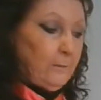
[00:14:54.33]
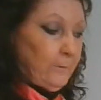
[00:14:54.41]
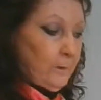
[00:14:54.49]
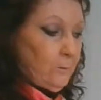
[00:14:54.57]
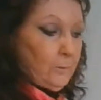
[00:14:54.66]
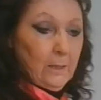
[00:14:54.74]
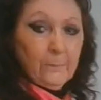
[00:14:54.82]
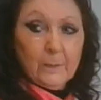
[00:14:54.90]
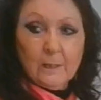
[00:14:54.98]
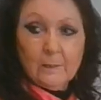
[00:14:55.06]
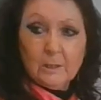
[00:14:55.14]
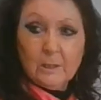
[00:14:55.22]
If I hold it up
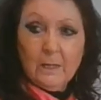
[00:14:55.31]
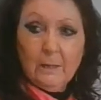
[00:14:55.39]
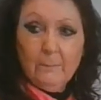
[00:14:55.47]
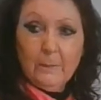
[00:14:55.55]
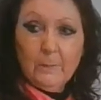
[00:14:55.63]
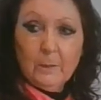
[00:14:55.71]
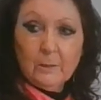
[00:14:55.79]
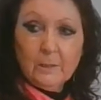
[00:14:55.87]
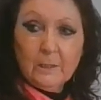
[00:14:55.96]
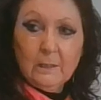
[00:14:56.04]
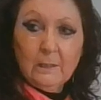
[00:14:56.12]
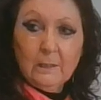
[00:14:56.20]
against there, maybe you can
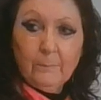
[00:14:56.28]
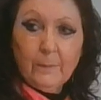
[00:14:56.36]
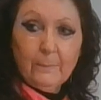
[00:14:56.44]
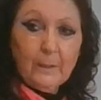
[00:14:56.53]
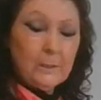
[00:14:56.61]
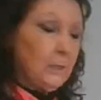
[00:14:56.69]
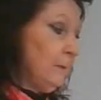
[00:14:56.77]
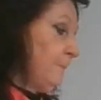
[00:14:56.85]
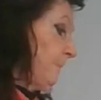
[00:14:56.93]
see it a little bit better.